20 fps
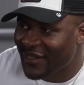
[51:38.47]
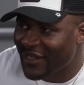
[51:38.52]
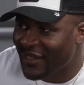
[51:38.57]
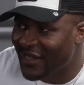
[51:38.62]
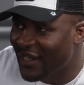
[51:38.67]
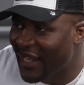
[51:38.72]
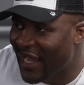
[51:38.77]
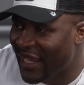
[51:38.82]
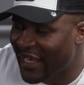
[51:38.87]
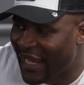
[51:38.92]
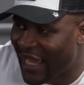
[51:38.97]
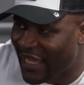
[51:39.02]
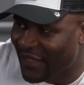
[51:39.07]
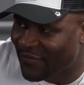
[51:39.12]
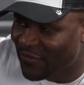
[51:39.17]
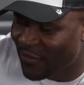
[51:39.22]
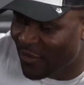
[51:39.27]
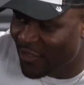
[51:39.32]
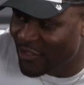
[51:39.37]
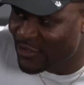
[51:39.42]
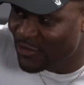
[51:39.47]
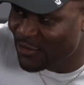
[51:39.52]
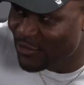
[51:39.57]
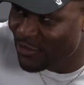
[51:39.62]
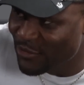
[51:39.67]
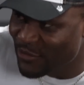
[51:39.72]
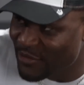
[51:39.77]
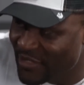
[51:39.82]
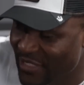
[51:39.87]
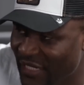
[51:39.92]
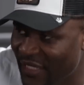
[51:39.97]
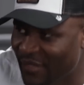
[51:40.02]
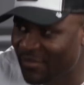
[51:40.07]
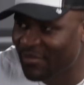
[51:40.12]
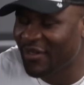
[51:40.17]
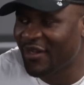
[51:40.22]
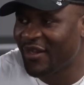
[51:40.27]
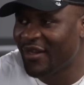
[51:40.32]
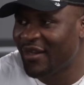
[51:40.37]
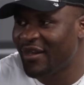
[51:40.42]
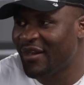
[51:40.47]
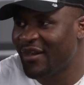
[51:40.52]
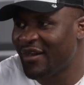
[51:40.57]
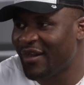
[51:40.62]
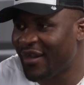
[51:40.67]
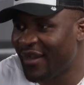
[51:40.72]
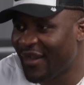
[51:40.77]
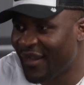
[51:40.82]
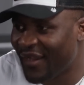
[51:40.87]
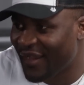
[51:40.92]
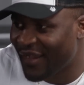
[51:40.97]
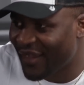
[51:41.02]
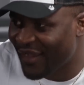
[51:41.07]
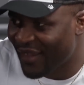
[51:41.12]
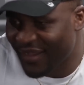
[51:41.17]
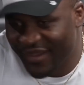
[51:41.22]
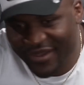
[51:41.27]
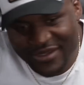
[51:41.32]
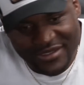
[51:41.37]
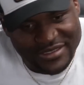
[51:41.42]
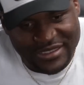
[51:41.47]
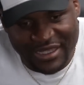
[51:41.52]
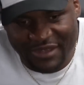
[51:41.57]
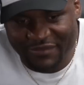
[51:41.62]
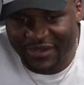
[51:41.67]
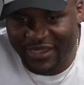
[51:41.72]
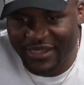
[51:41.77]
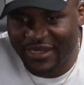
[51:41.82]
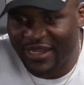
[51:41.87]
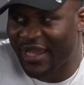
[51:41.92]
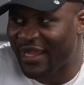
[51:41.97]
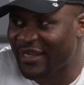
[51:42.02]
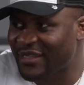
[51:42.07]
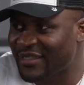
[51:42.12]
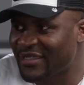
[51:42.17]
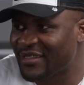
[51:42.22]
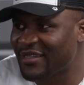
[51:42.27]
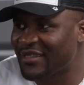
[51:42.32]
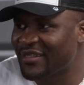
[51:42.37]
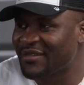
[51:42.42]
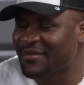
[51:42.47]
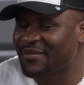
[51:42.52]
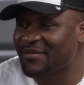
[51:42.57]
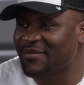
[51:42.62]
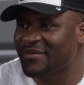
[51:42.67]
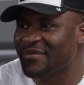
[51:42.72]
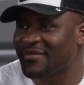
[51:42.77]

uh, at night for us to go to sleep, stuff like that. What was the